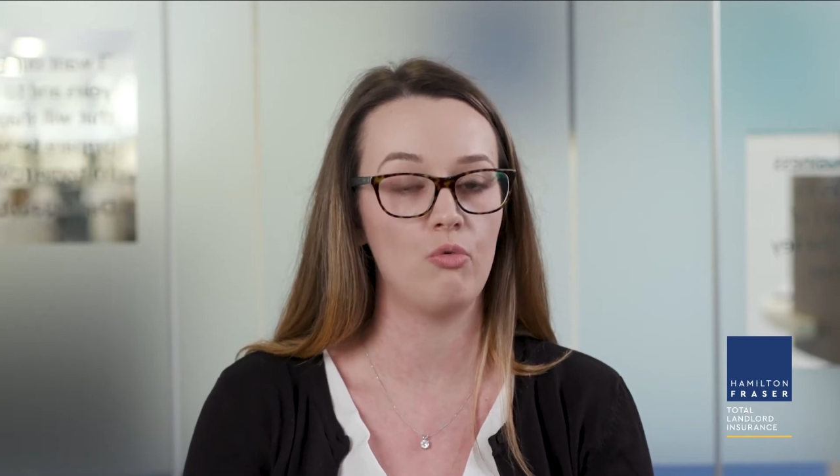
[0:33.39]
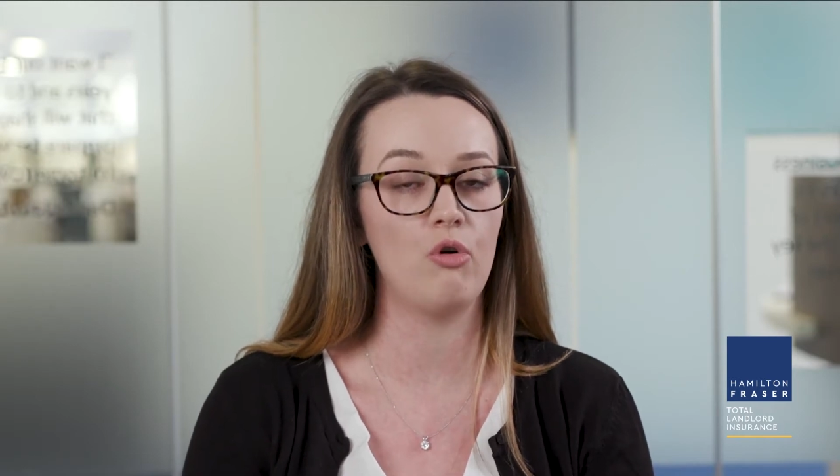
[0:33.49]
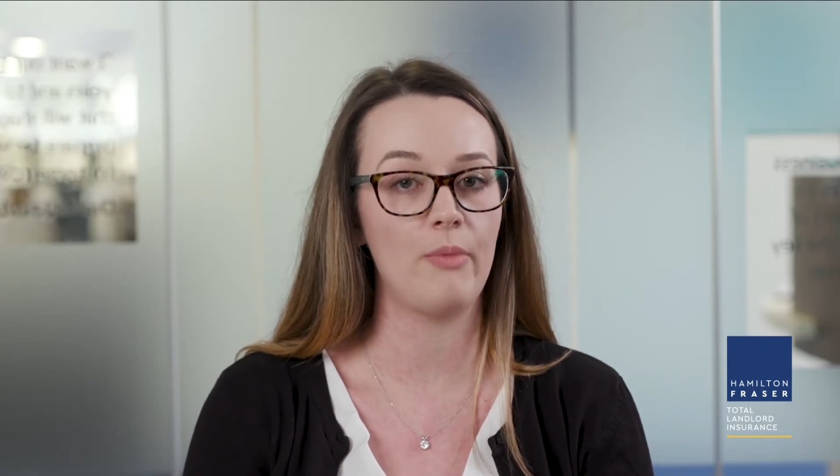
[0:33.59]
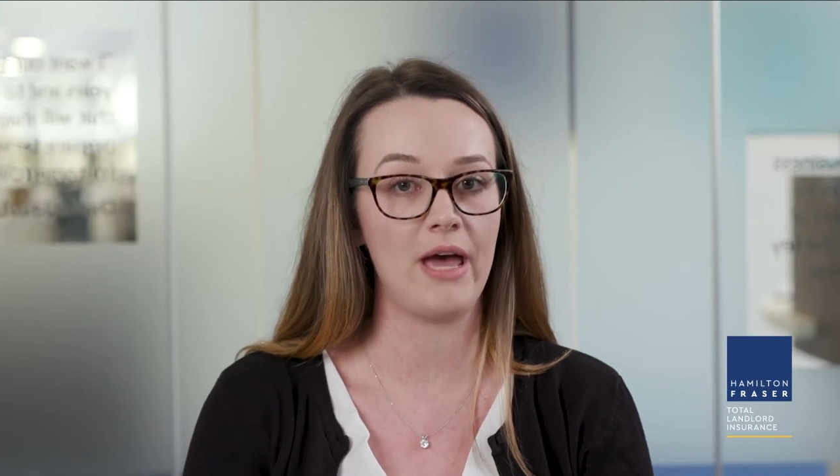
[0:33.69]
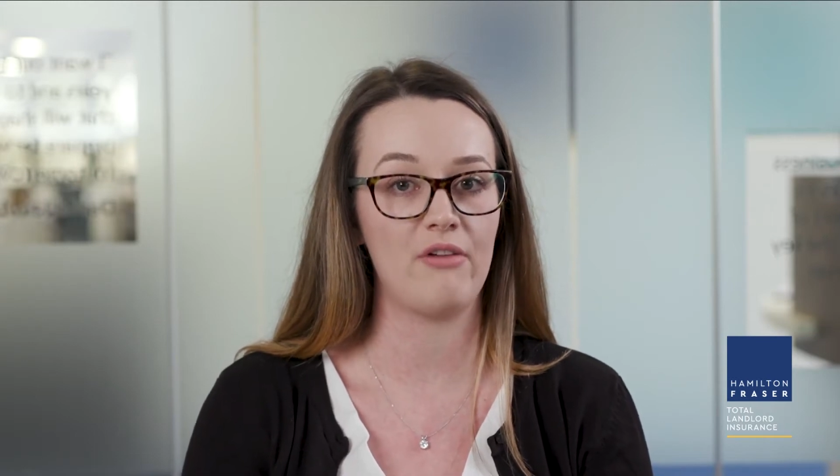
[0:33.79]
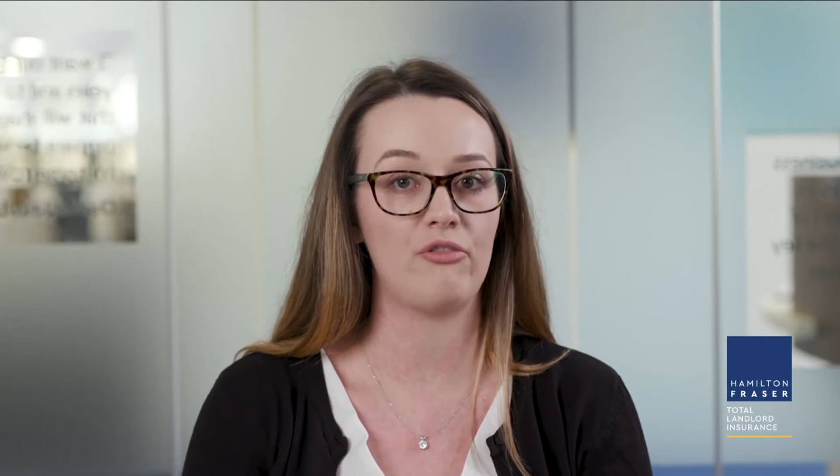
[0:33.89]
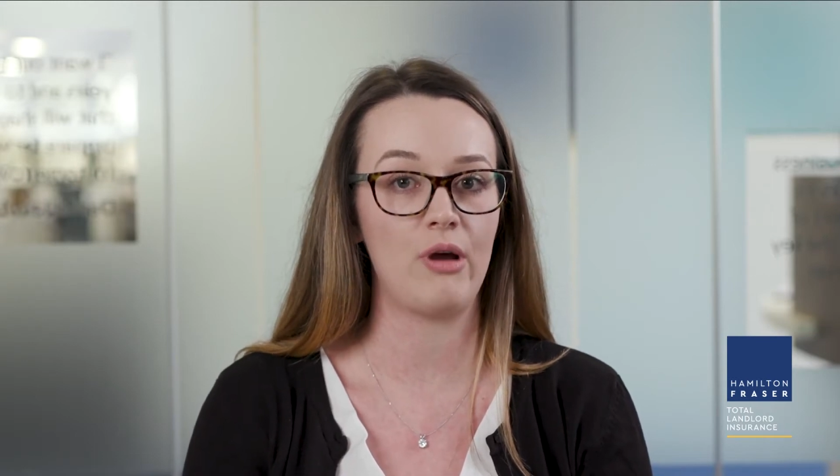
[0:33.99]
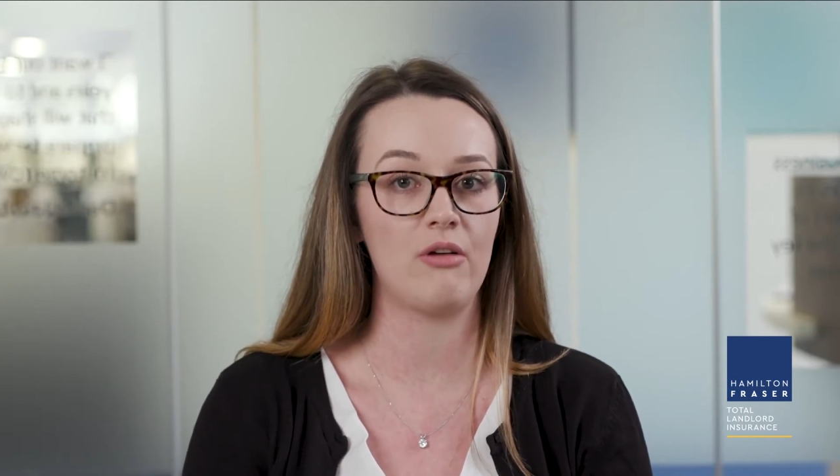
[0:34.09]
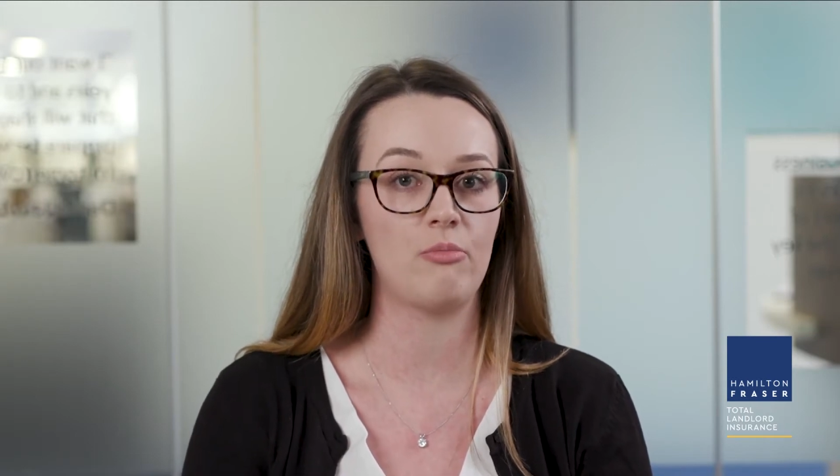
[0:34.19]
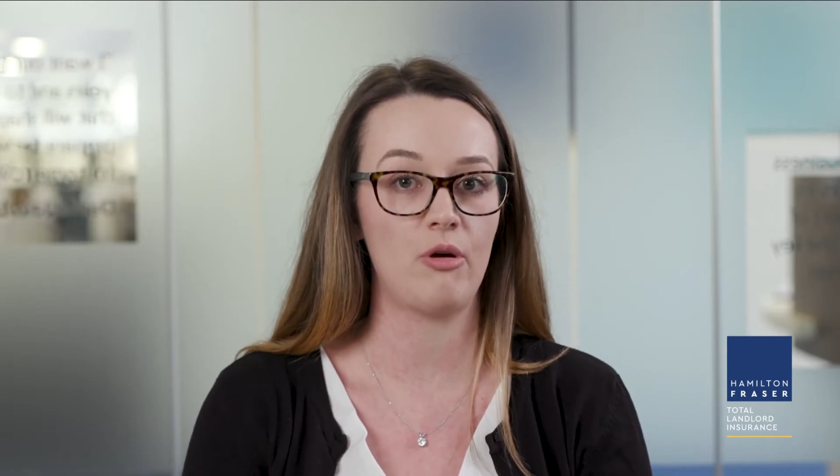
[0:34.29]
warm air
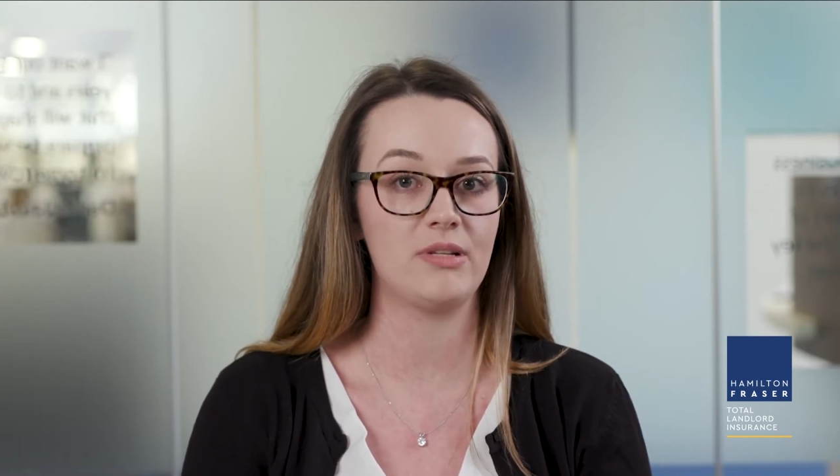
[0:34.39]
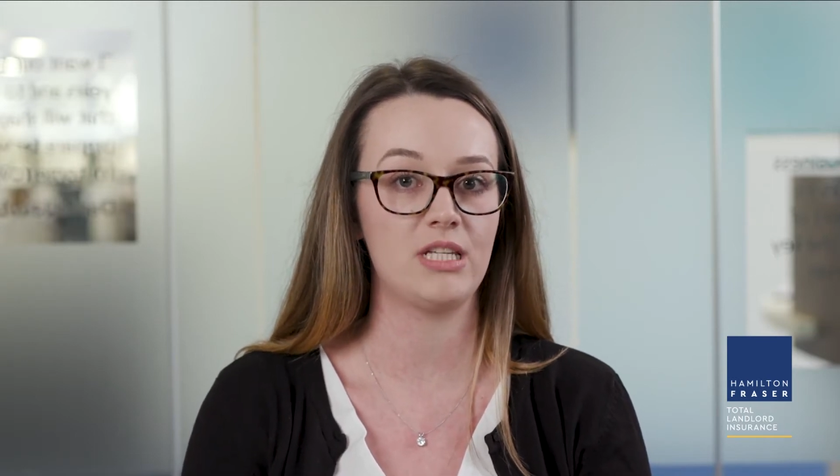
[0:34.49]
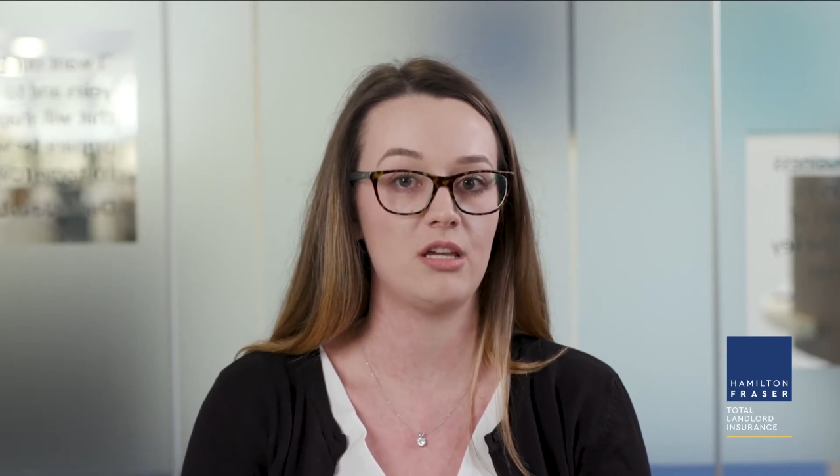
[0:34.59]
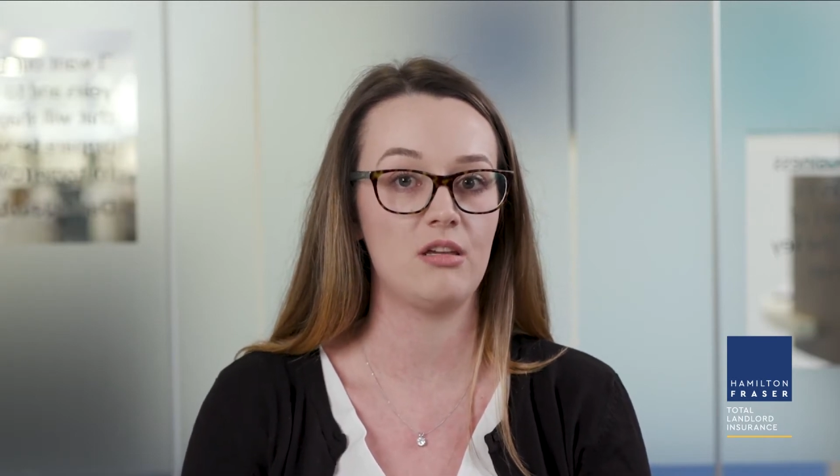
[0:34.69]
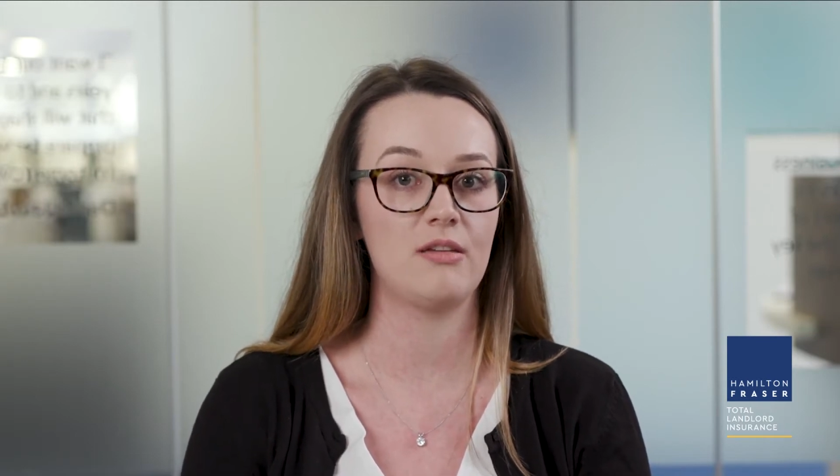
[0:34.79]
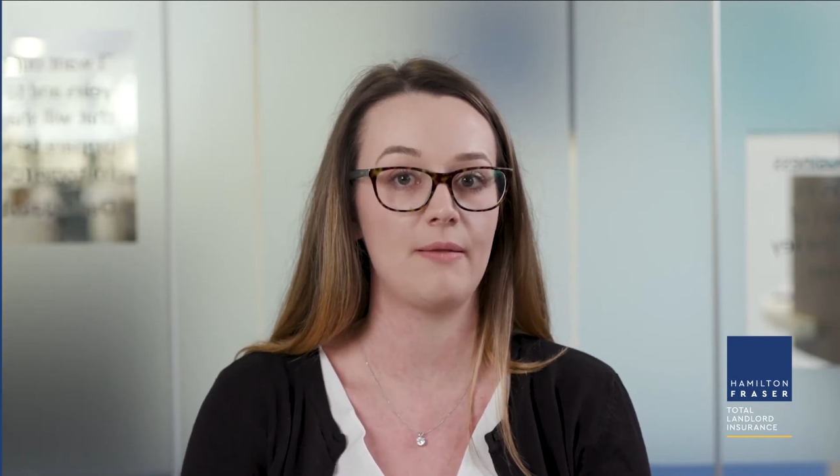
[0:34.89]
throughout the property.